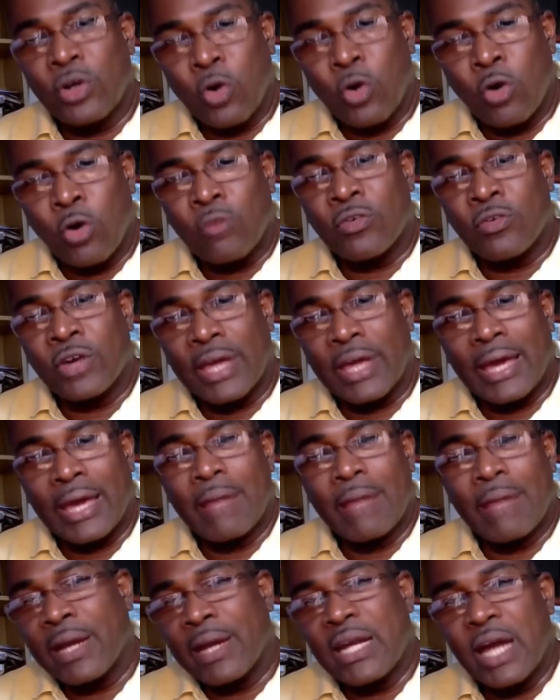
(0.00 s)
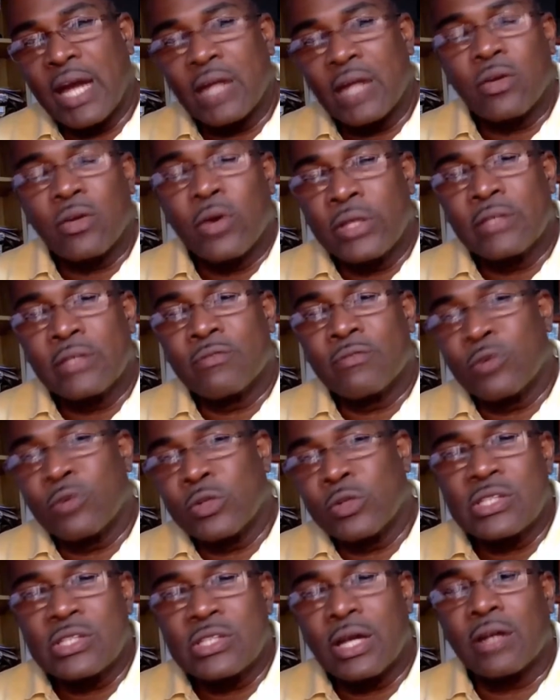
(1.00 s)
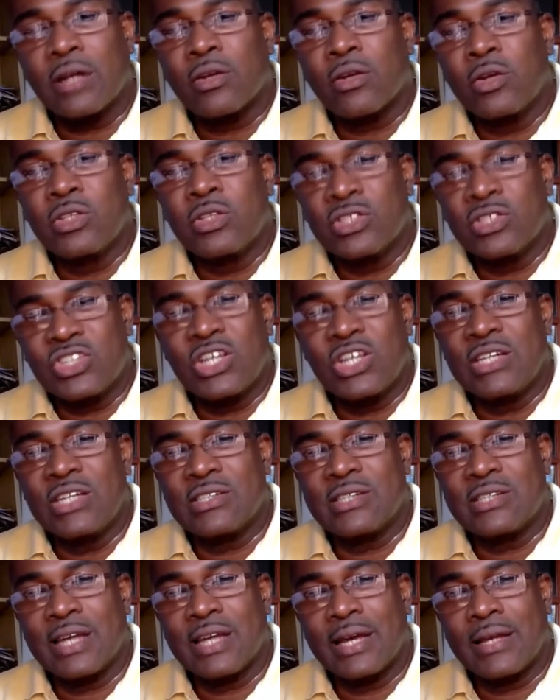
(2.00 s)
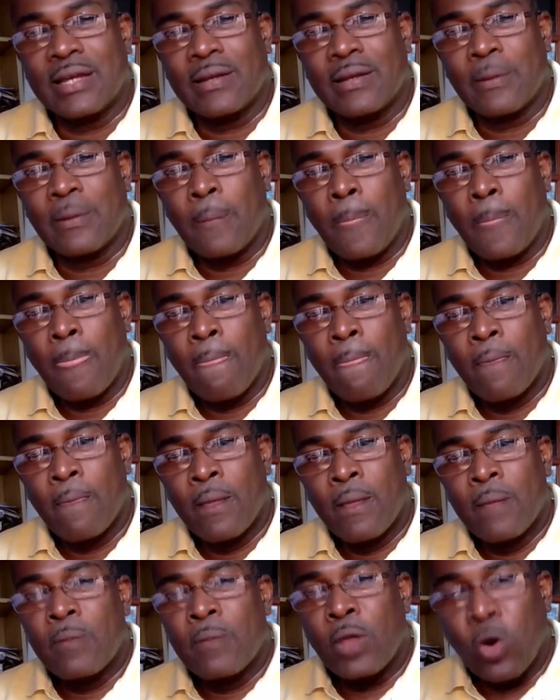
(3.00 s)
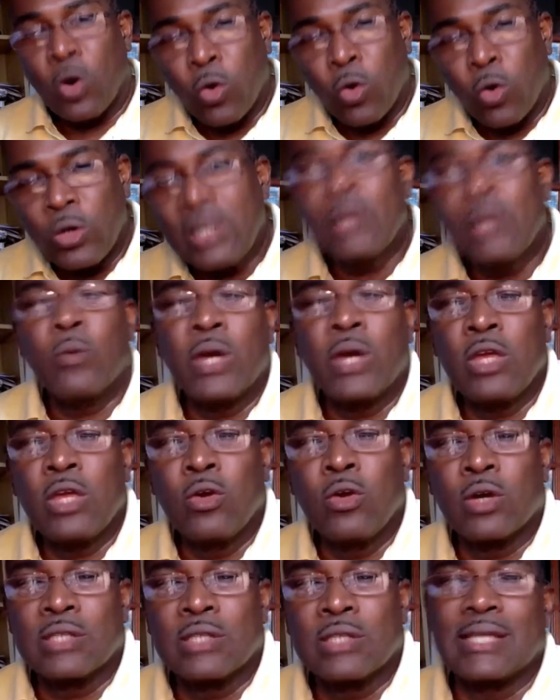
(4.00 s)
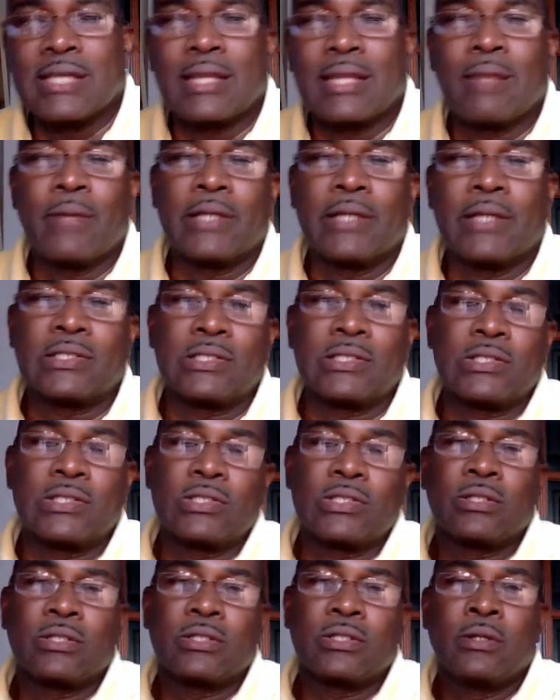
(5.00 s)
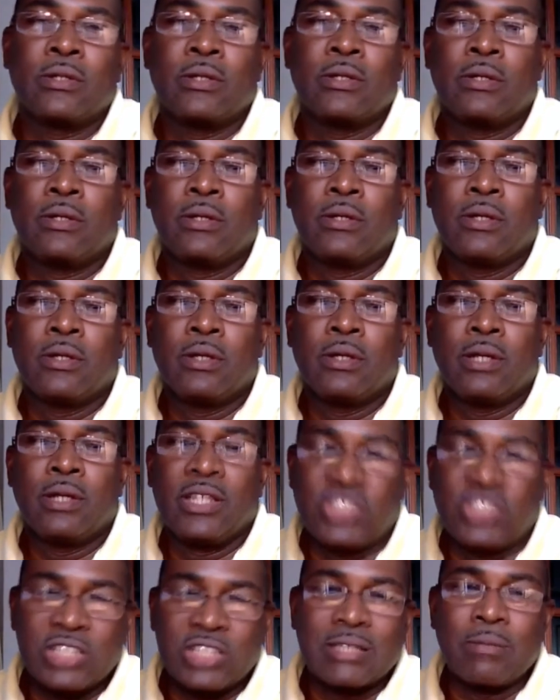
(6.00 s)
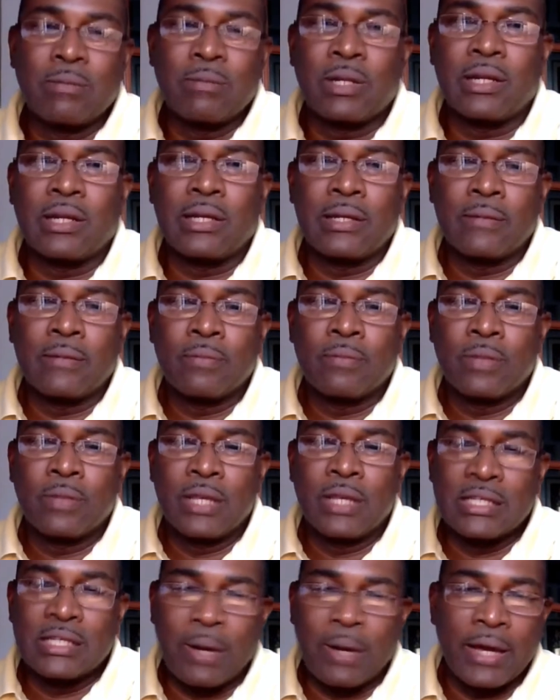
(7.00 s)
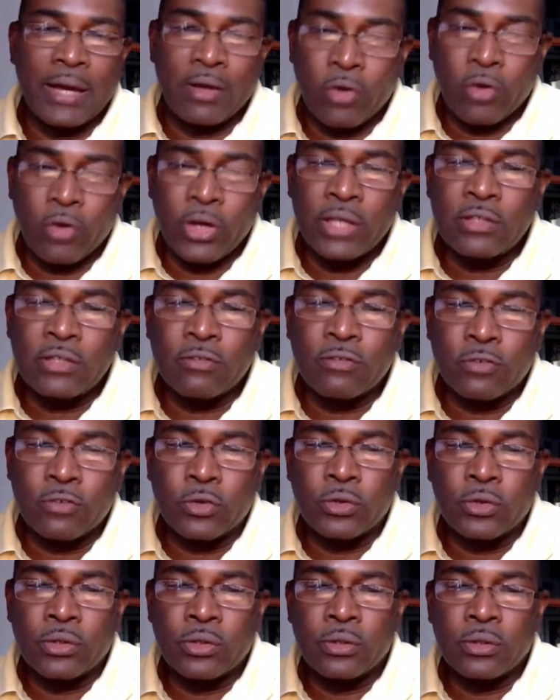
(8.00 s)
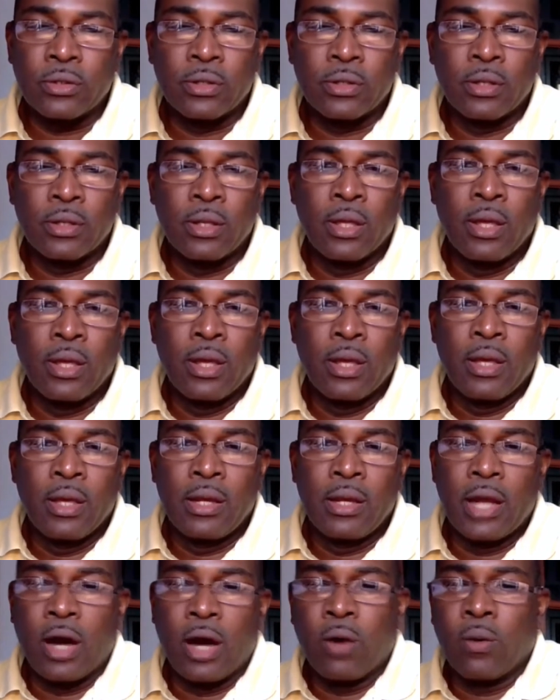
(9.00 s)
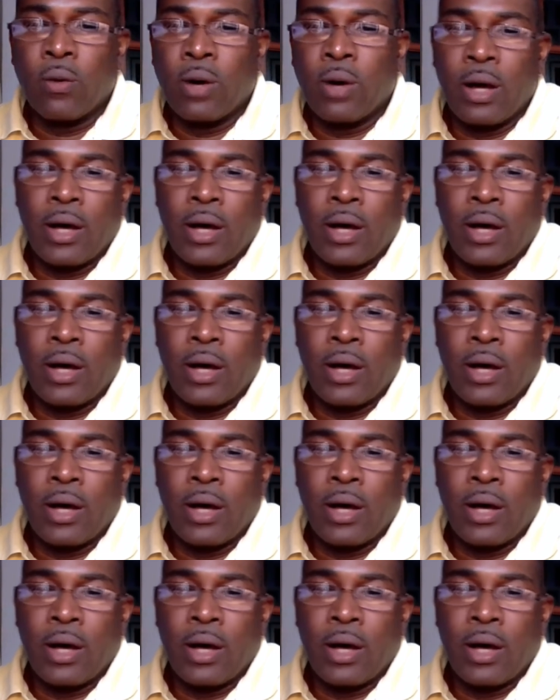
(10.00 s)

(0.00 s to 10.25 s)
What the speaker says: over again by not going to vote is not going to change that. The only way you can send a message legitimately is by going to vote. Now,